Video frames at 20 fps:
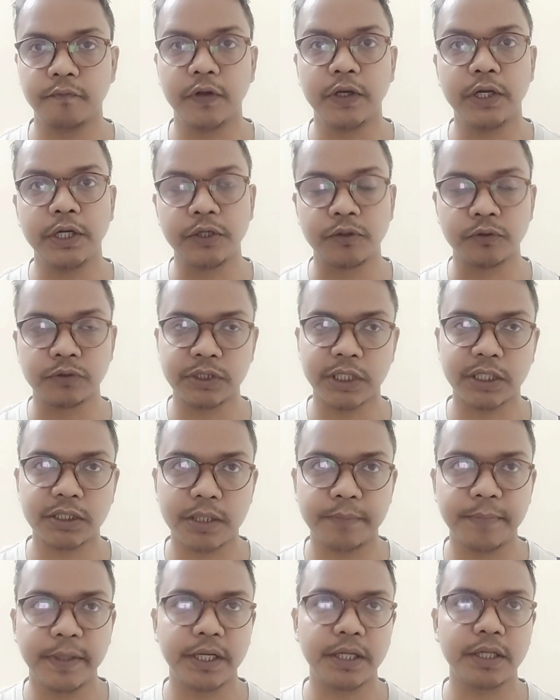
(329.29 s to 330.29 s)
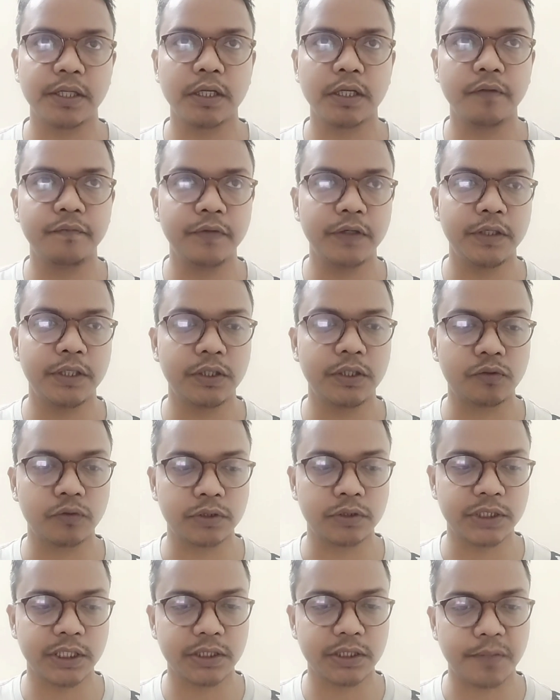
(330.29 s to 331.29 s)
We need to check the material, we need to
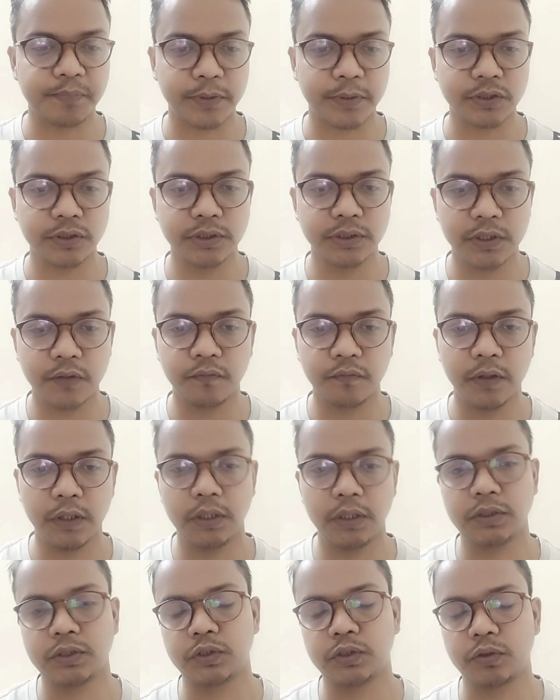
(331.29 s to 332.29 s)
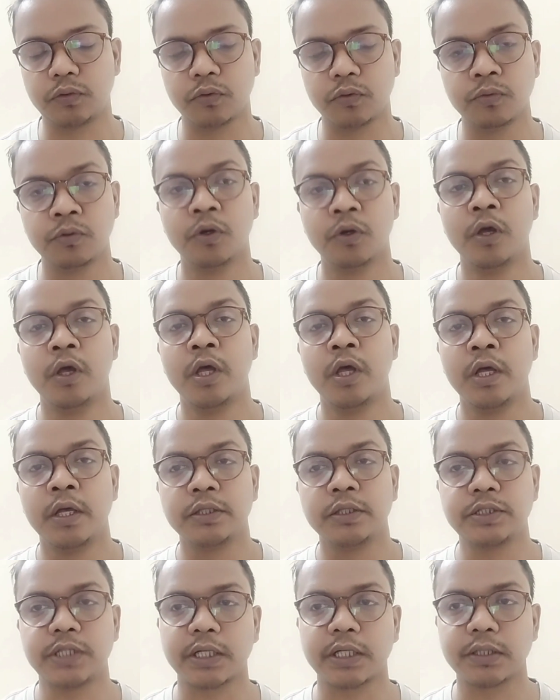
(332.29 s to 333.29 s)
check the procedure, we need to
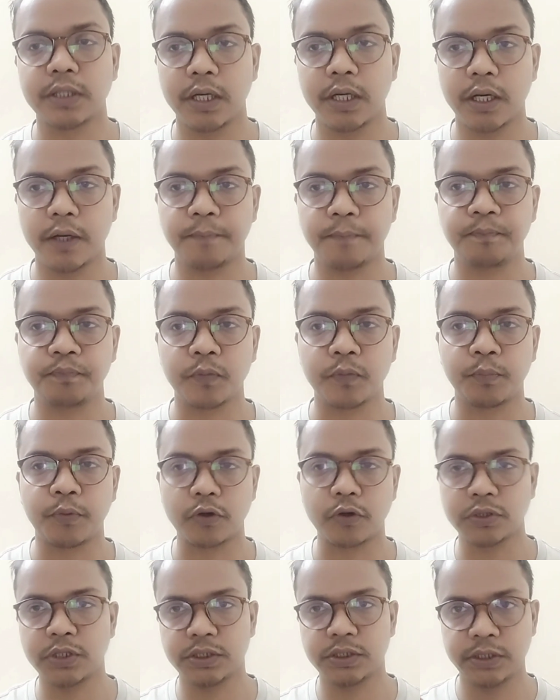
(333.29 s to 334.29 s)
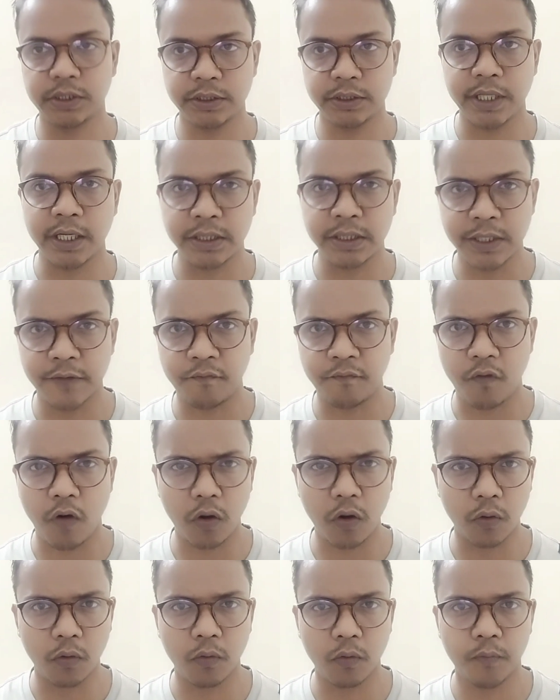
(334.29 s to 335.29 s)
check the processes that they
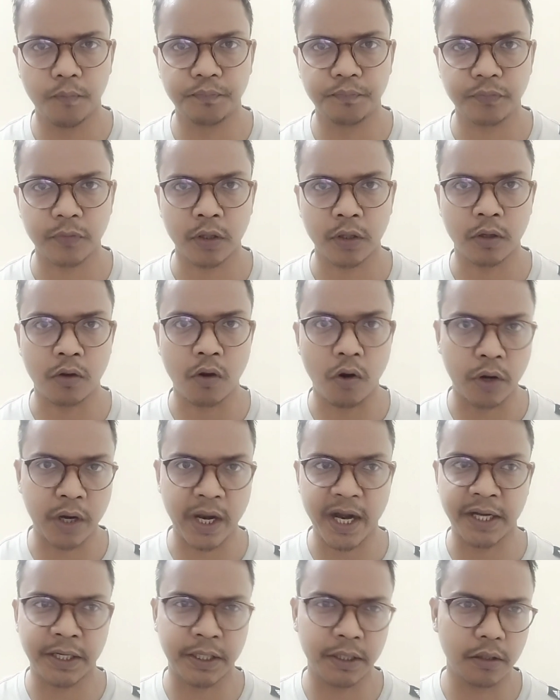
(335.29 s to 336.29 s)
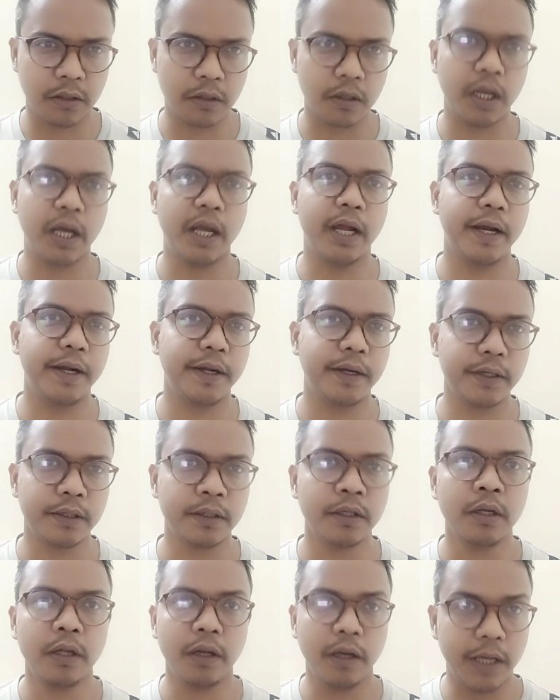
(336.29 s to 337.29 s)
follow, contractor
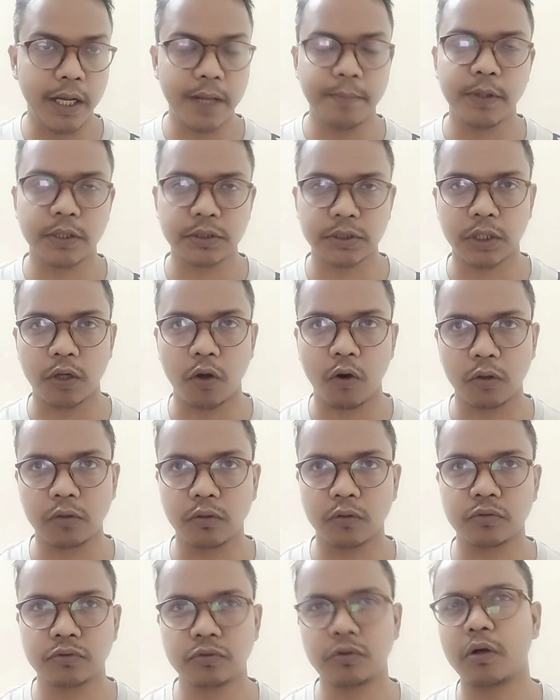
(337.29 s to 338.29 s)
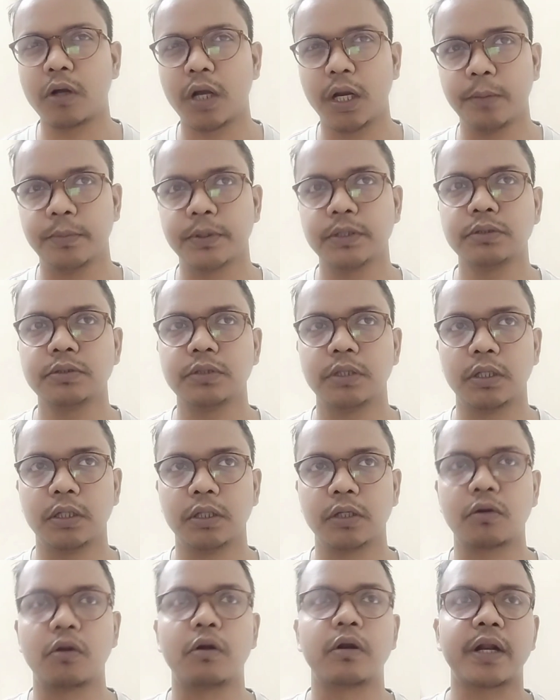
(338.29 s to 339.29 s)
and laborers and all those, not laborers,
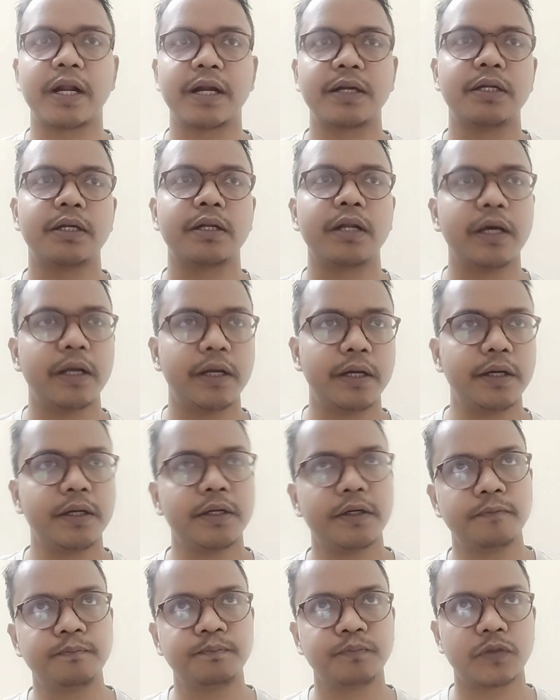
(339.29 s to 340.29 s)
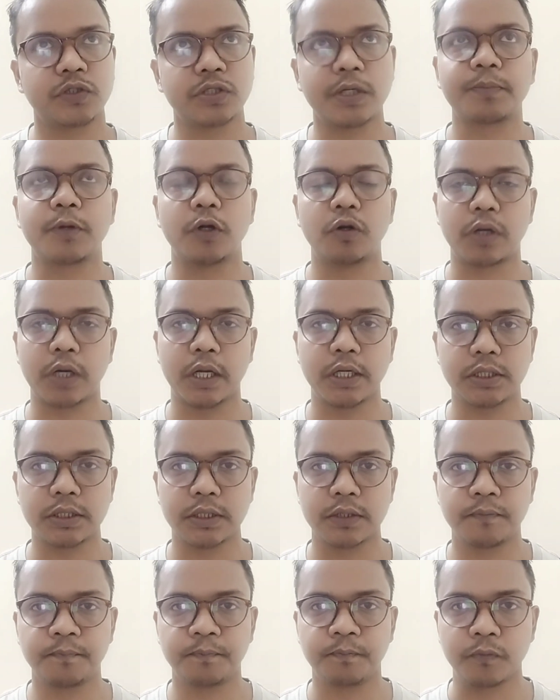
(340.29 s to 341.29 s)
contractor and
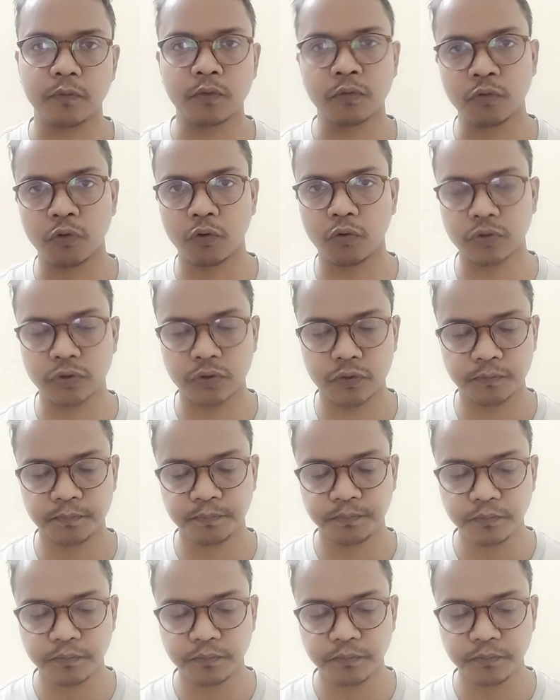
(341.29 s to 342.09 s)
subcontractor, those,